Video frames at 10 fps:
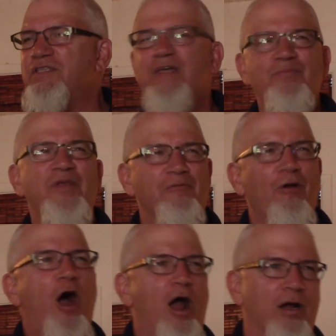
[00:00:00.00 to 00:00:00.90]
something
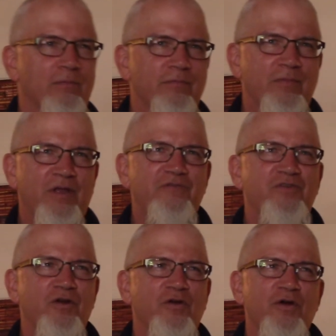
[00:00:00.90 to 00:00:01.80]
wrong if
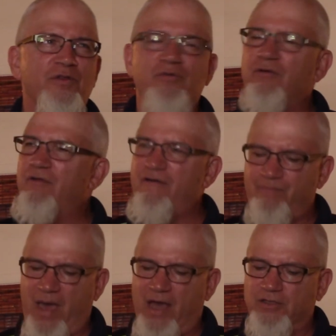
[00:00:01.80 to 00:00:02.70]
you're going through a
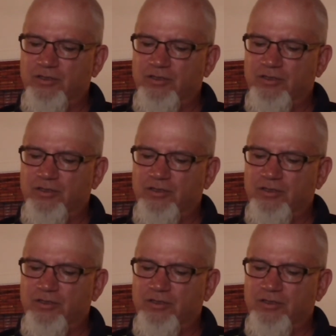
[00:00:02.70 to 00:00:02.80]
rough patch.